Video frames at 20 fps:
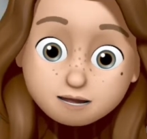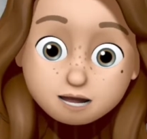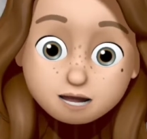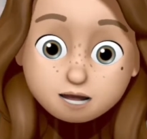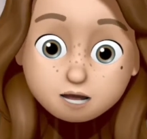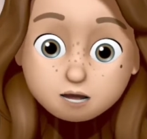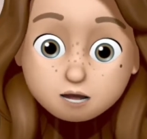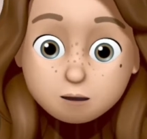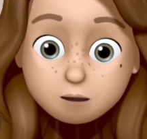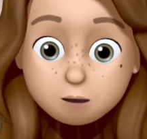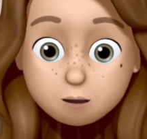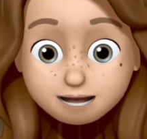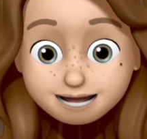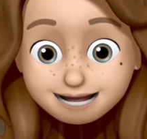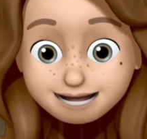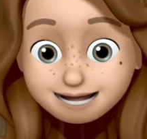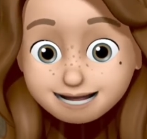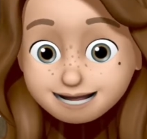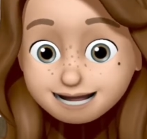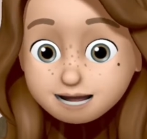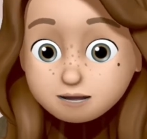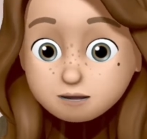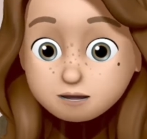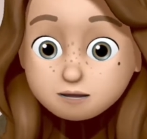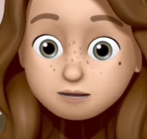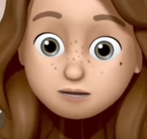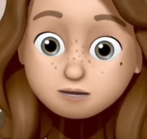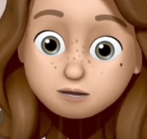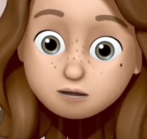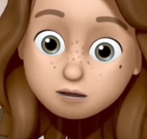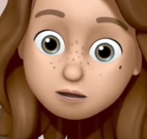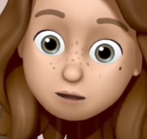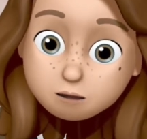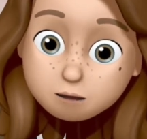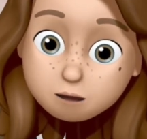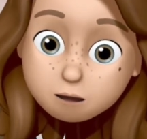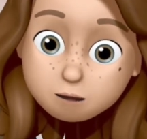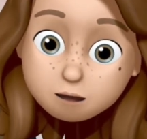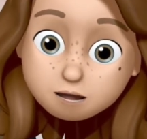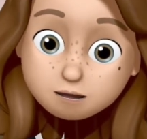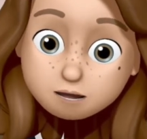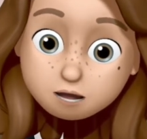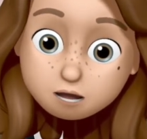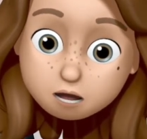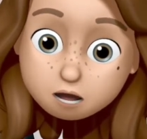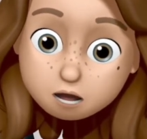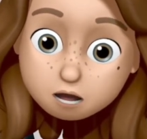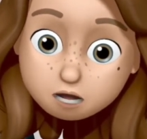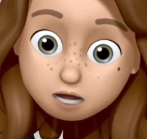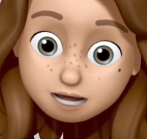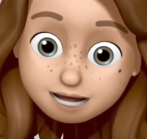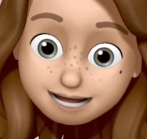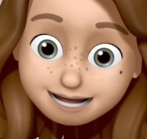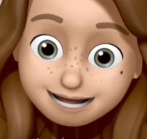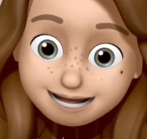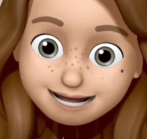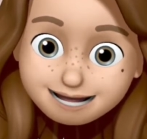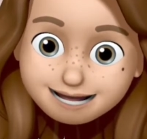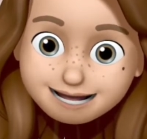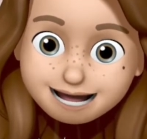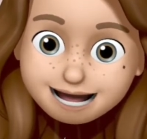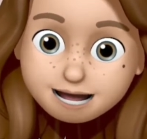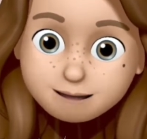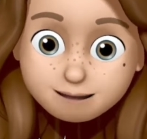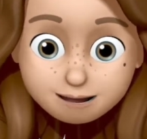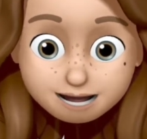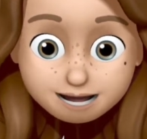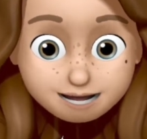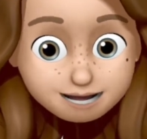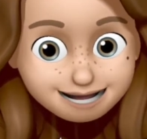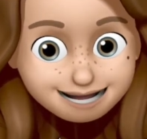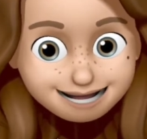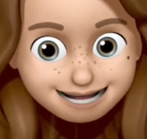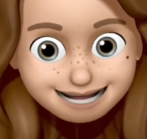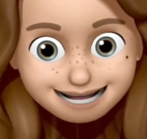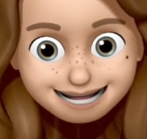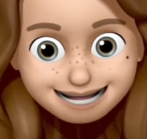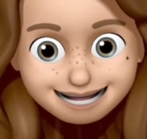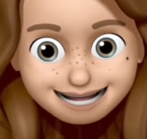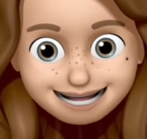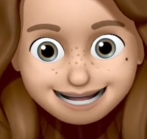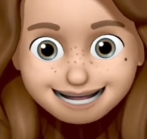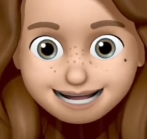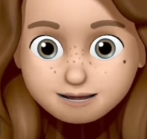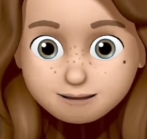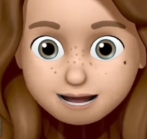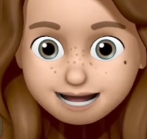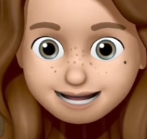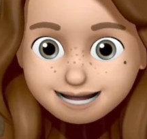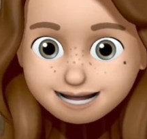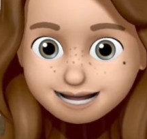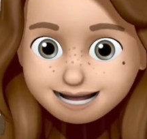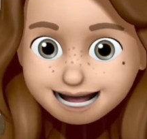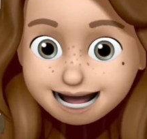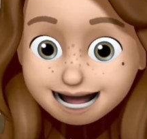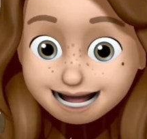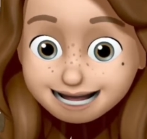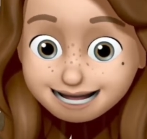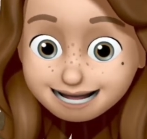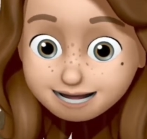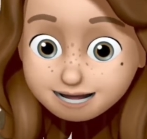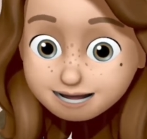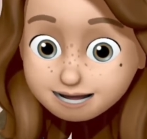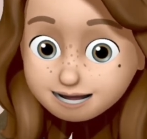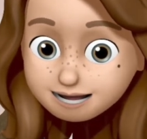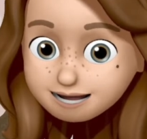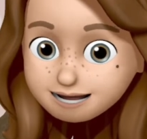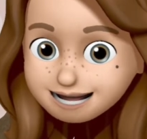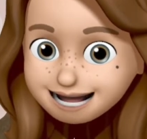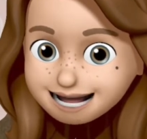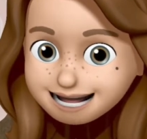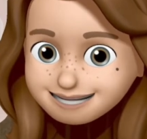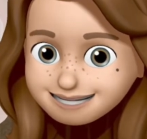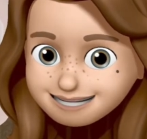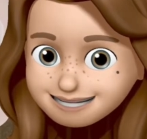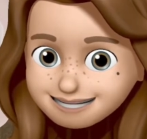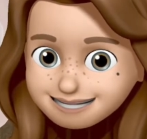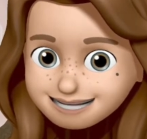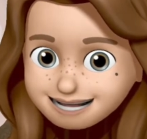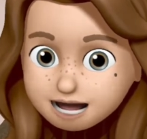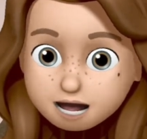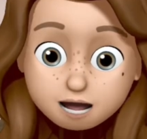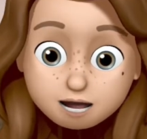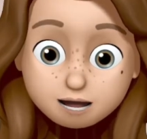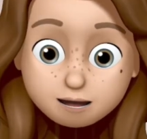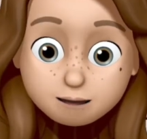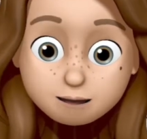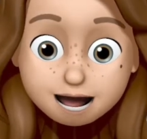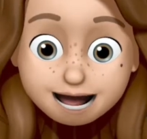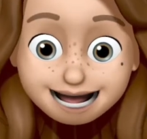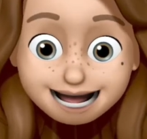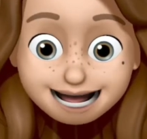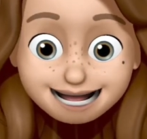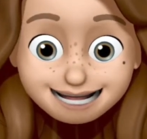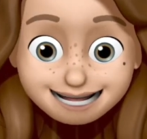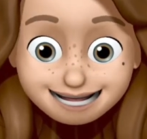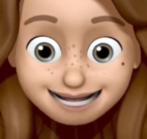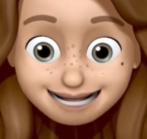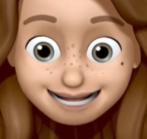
a little quiz and review what we've learned. I'm curious to see what good answers you have. Are you ready?